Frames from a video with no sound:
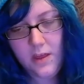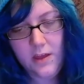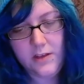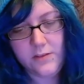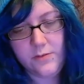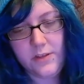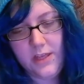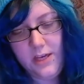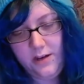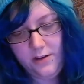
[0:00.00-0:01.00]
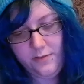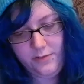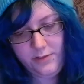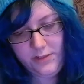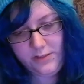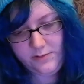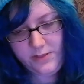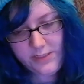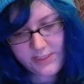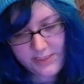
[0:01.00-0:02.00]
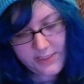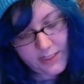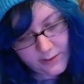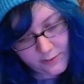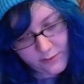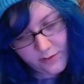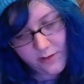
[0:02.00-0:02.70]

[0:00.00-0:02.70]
I just want to carefully squeeze this out